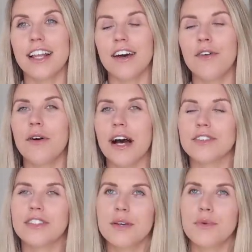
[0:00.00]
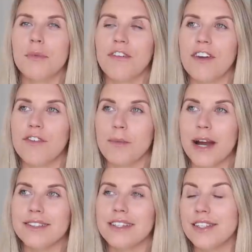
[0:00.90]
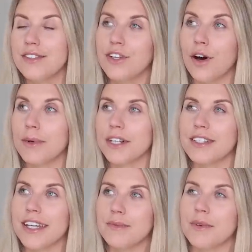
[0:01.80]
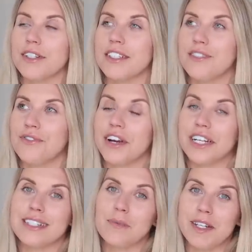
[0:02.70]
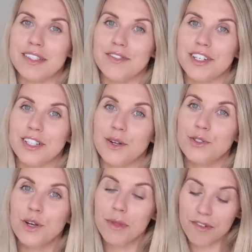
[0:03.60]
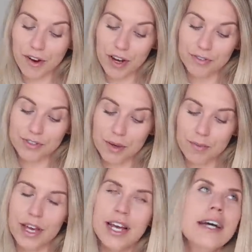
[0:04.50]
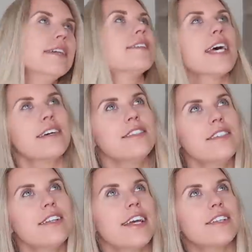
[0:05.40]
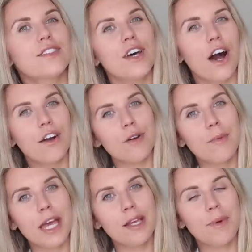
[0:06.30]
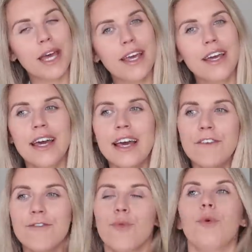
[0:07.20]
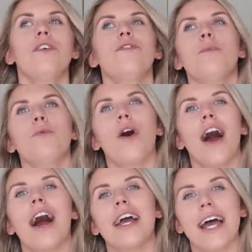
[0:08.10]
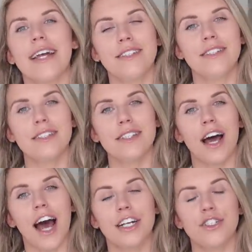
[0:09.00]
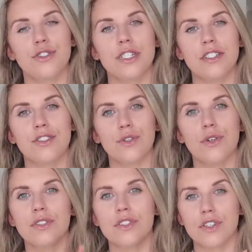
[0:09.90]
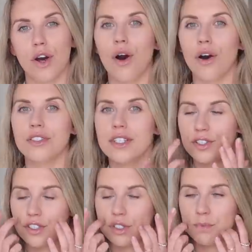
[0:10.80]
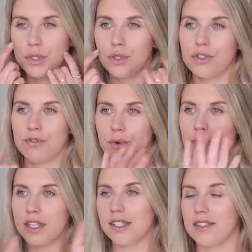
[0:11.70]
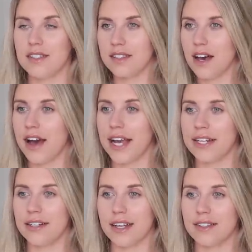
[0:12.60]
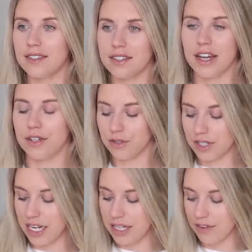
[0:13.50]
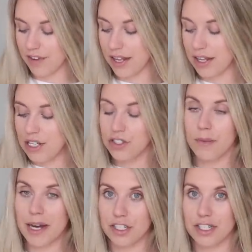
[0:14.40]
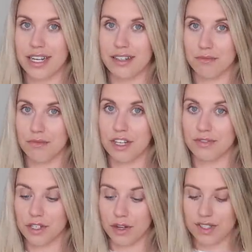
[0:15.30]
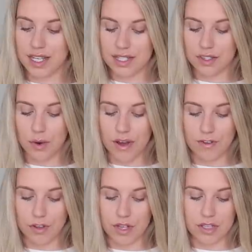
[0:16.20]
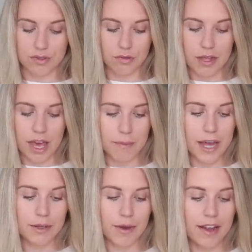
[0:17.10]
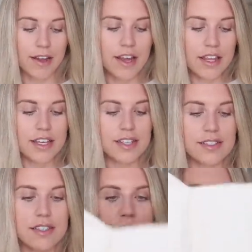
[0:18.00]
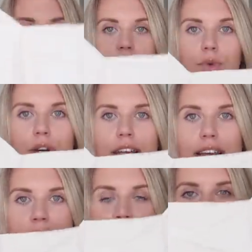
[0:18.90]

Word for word: I was gonna say one of my favorite brands. It's not because let's be honest, it's very expensive and I don't shop there very often. But second to like Zara maybe, for one of the more high-end high street stores, COS is just beautiful with its design and styles. I love it. Tom actually loves COS. He has quite a few things from there. But anyway, this first one is